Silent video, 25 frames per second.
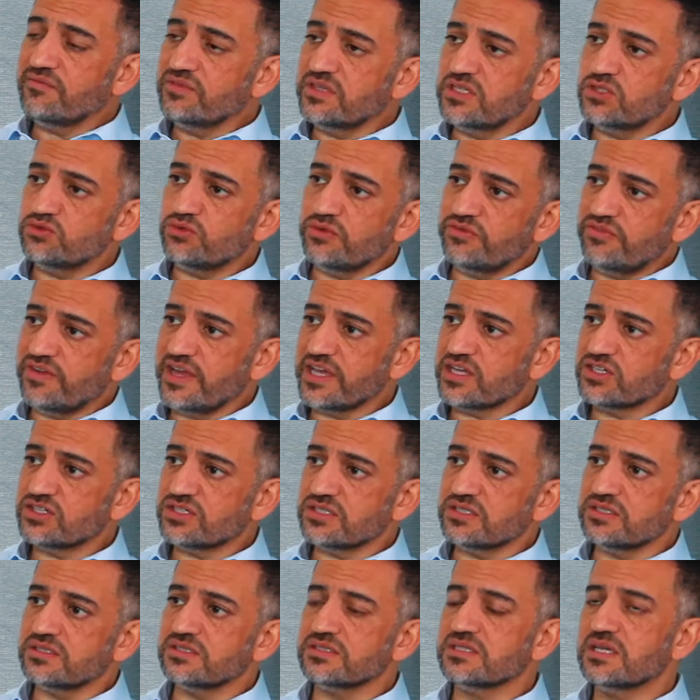these
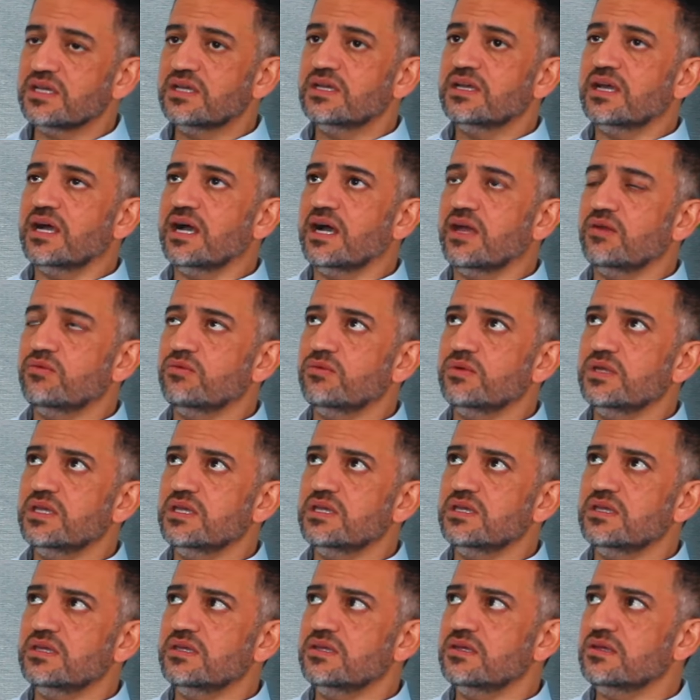reflections and
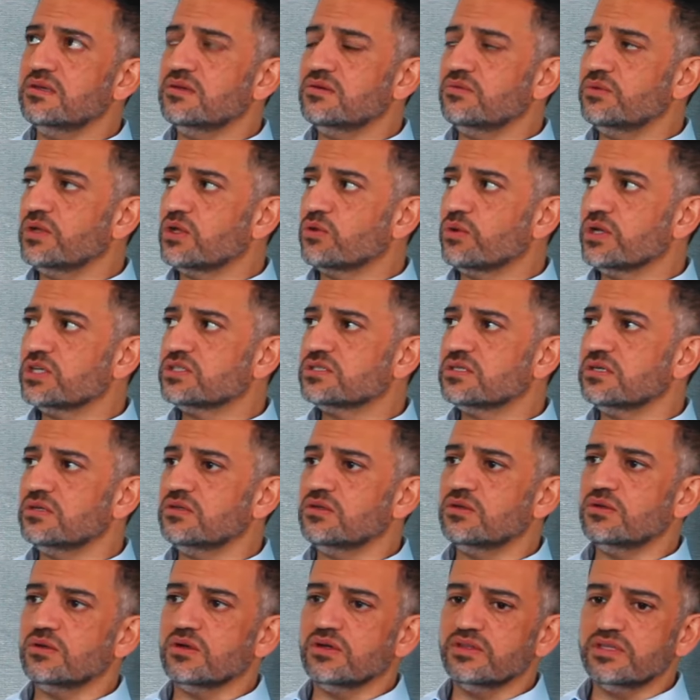we we question, you
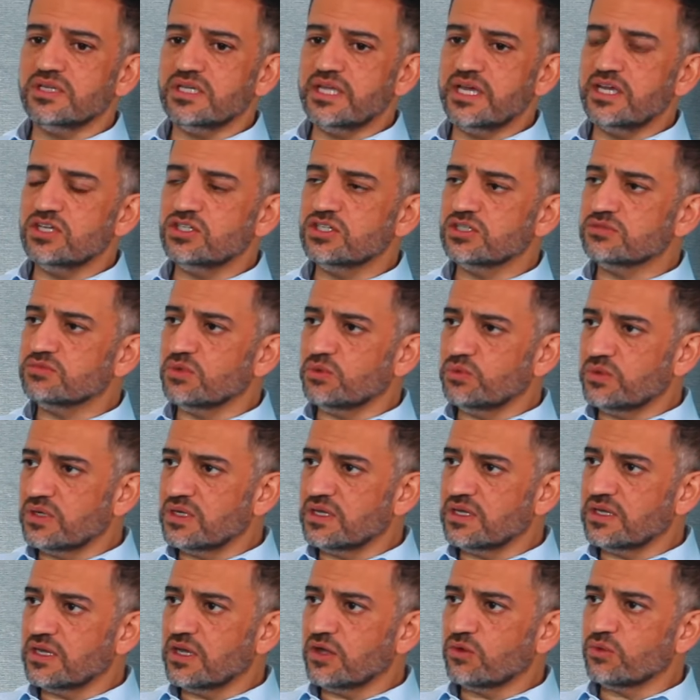know, on the Day of Judgment, we're going
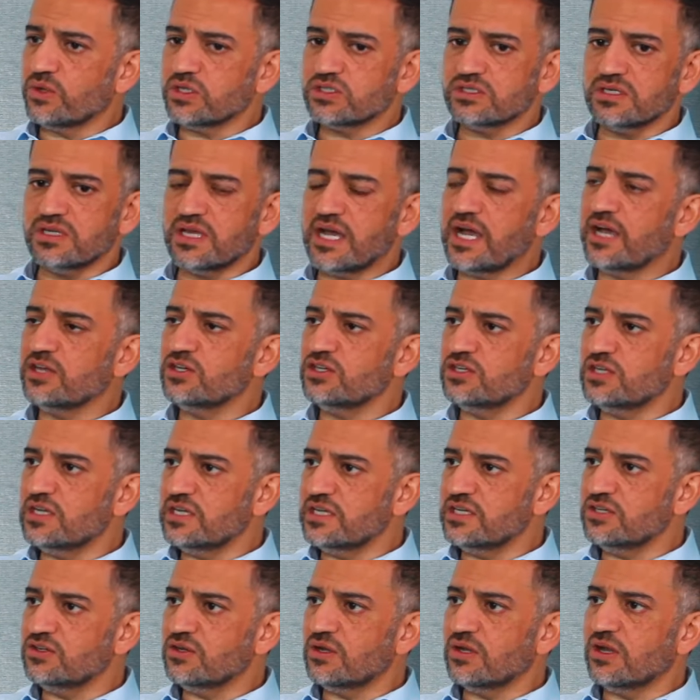to get questioned, how did you
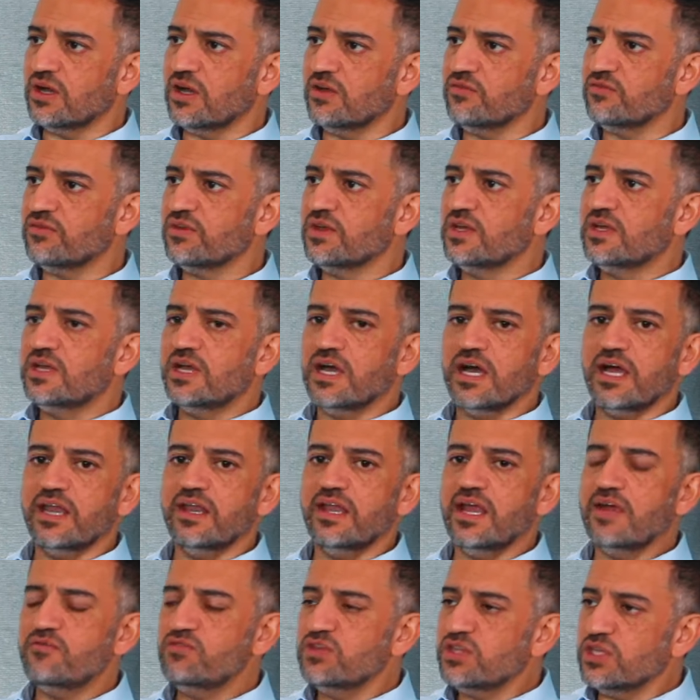lead your life? And
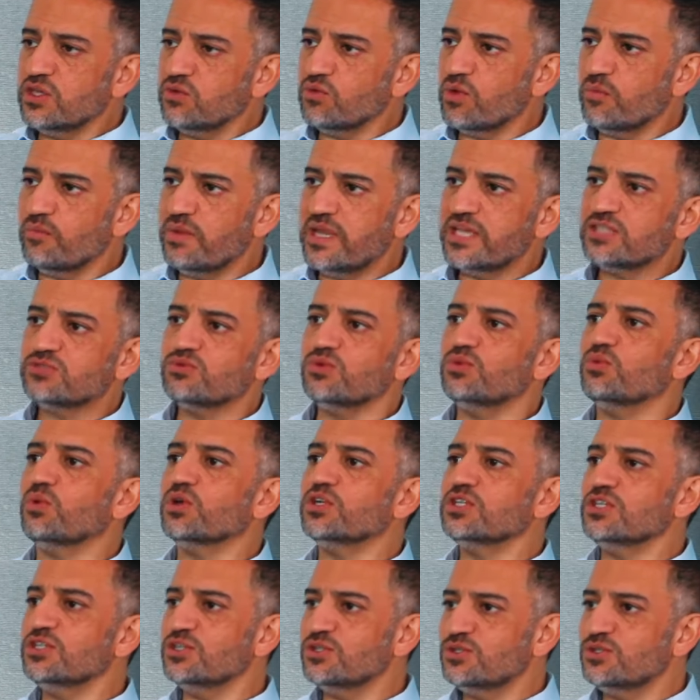everything you were blessed with, what did you